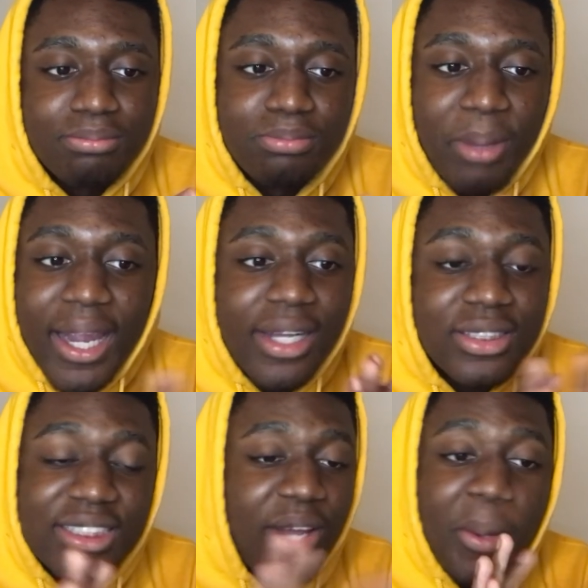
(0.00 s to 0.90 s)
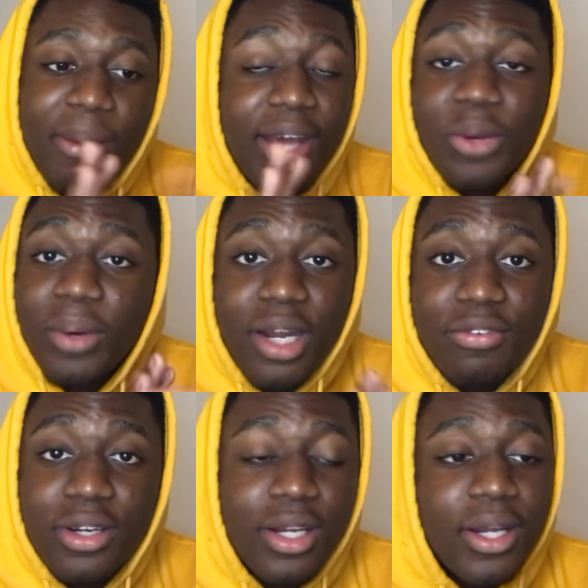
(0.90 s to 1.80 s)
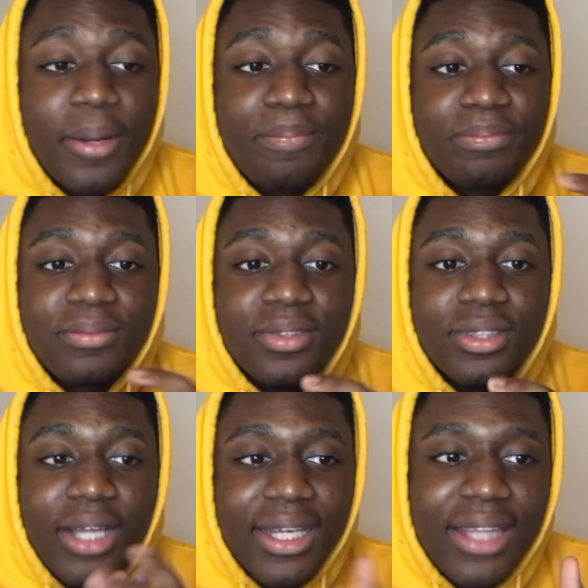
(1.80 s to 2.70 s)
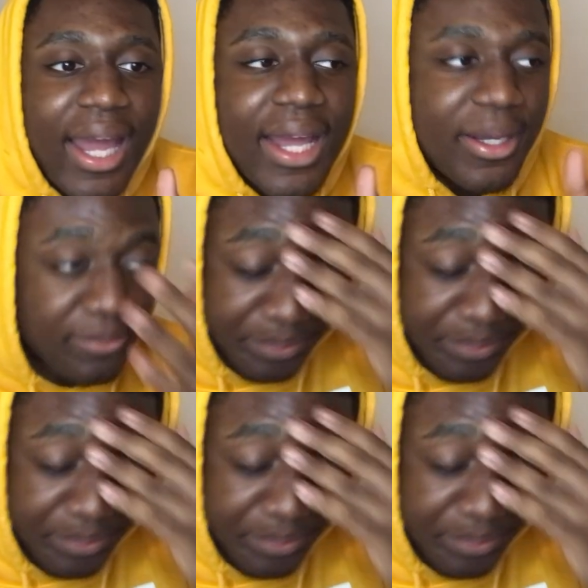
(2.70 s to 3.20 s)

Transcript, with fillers: banned, a shadow banned or whatever, like that,